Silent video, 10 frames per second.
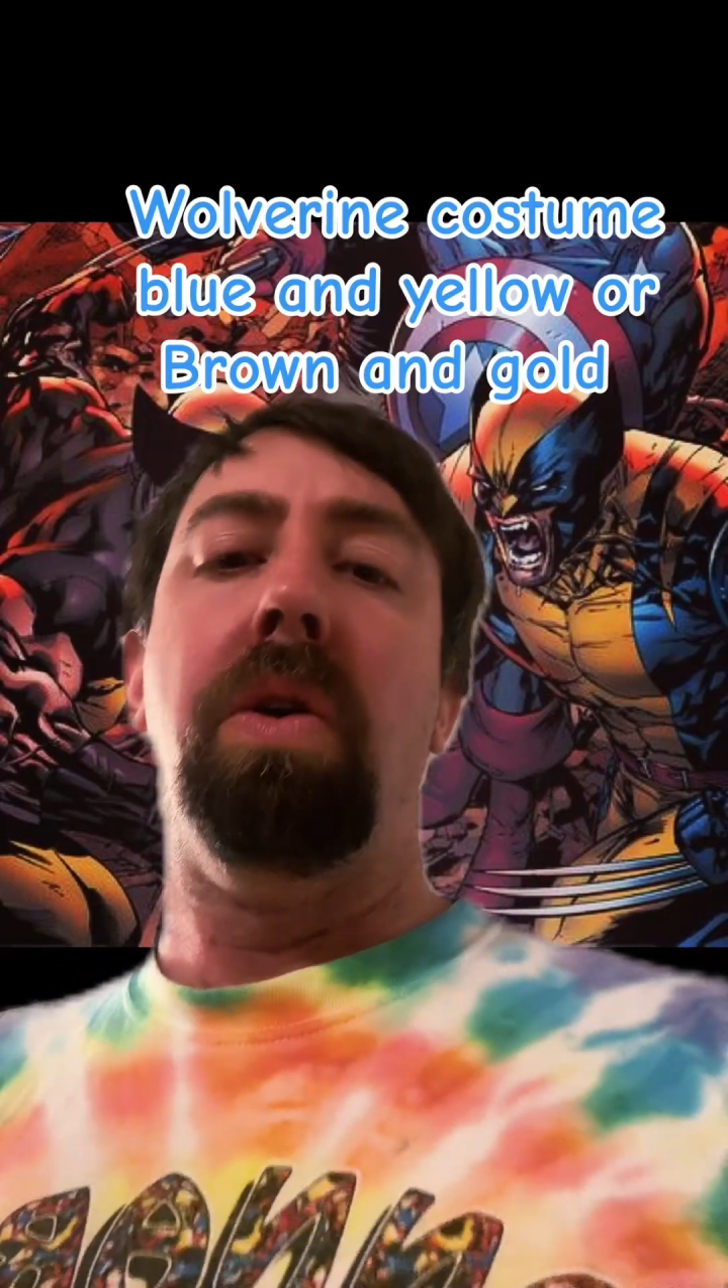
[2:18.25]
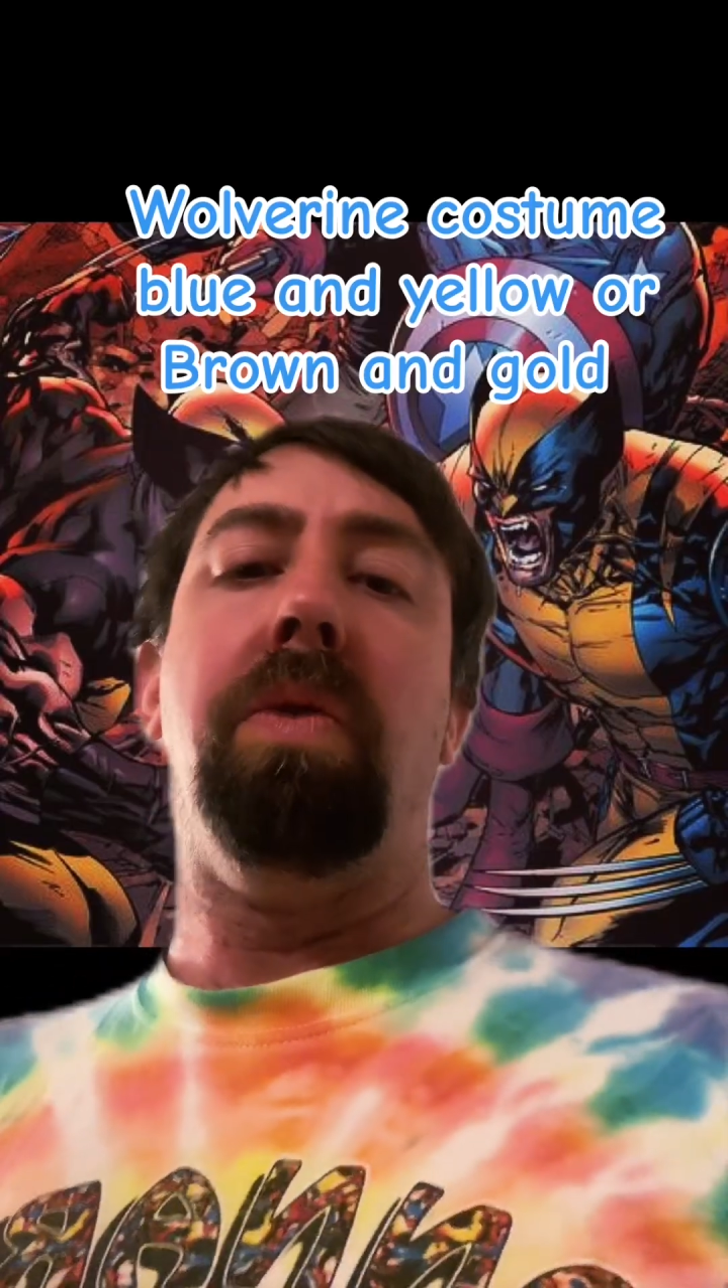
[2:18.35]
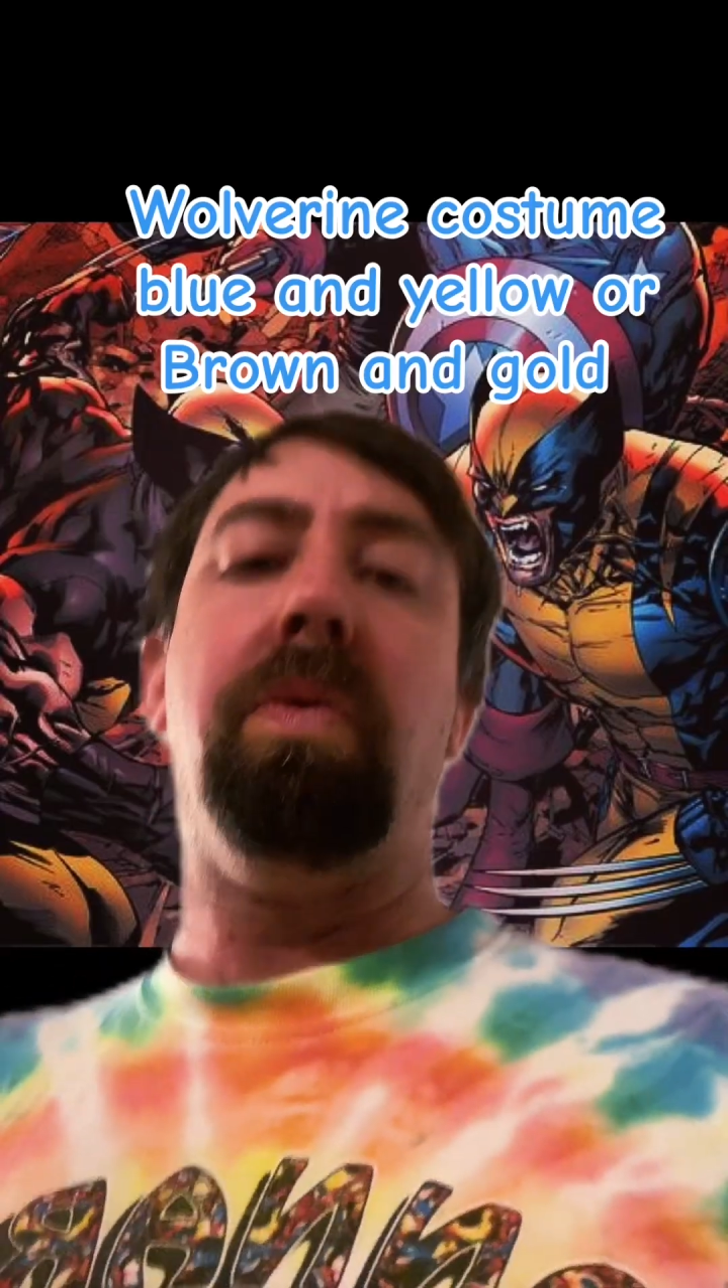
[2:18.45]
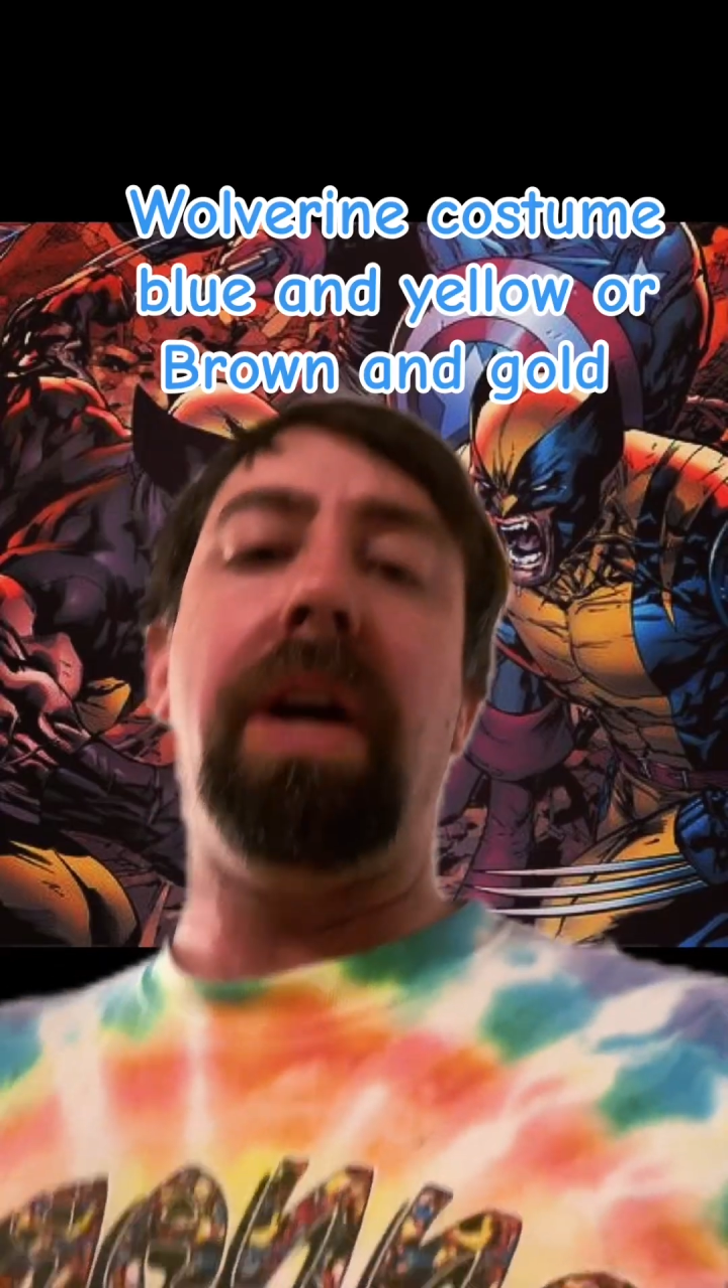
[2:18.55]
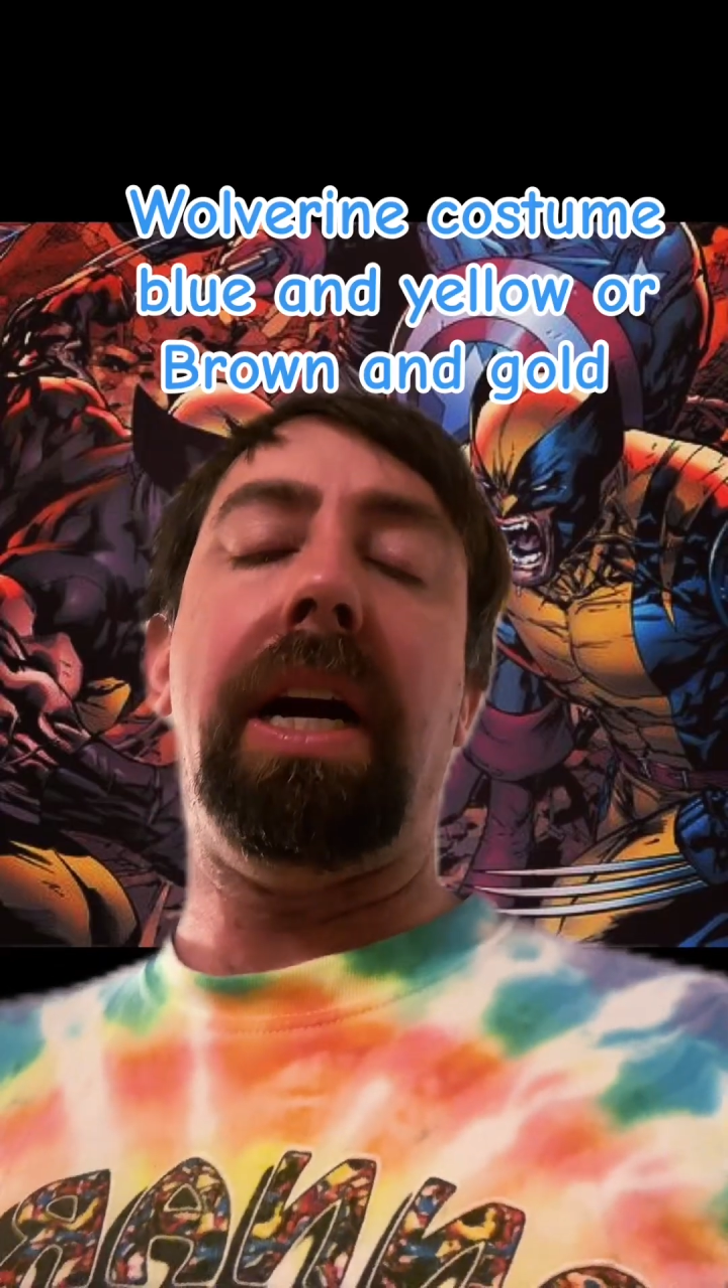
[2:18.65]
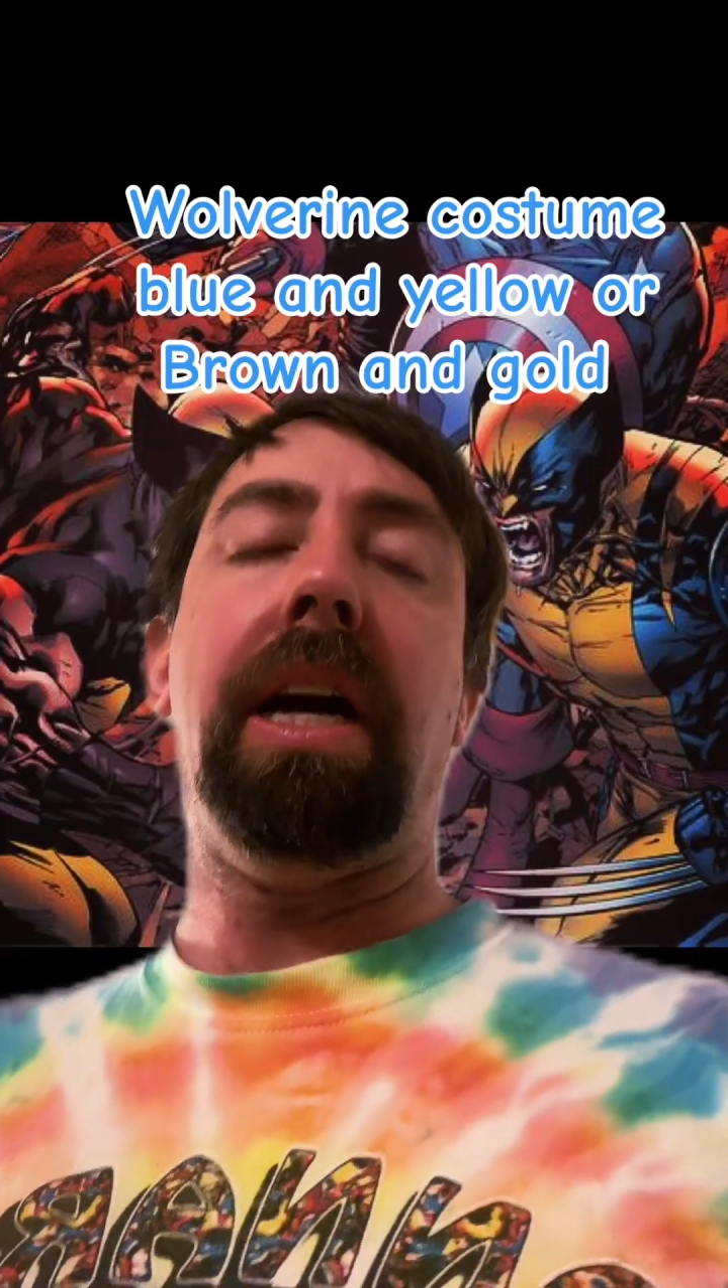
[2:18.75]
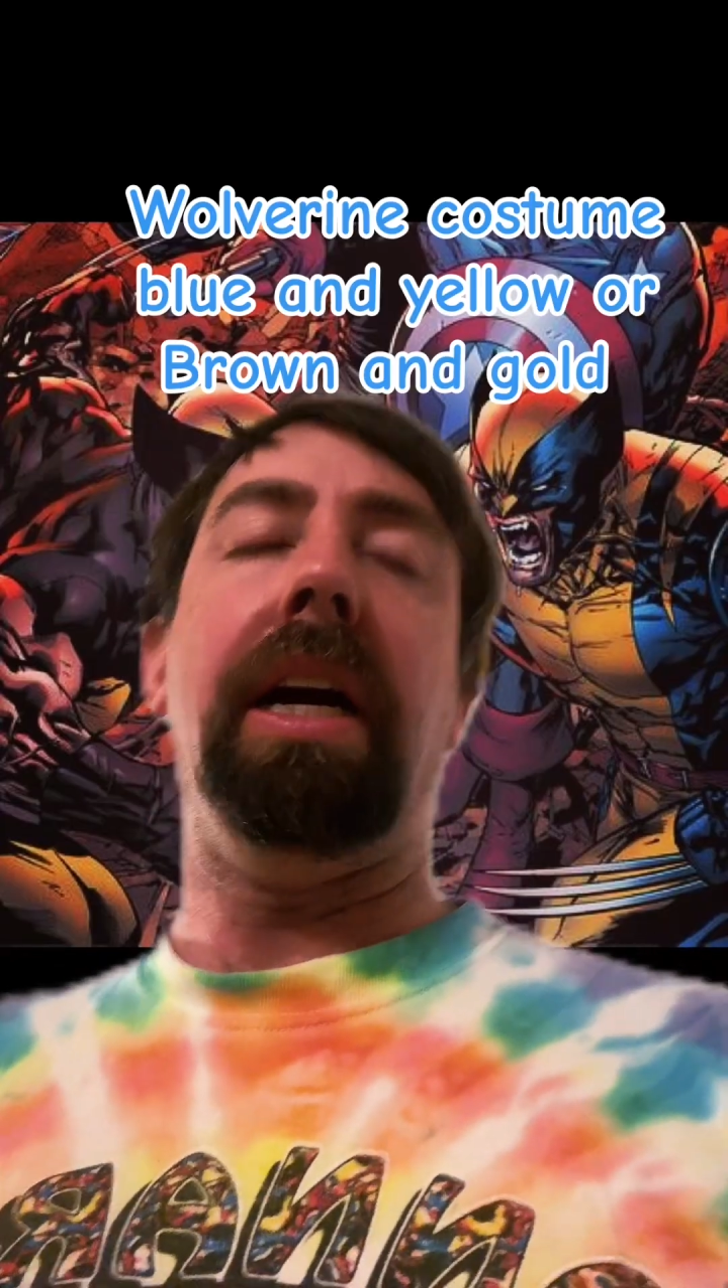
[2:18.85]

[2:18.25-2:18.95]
where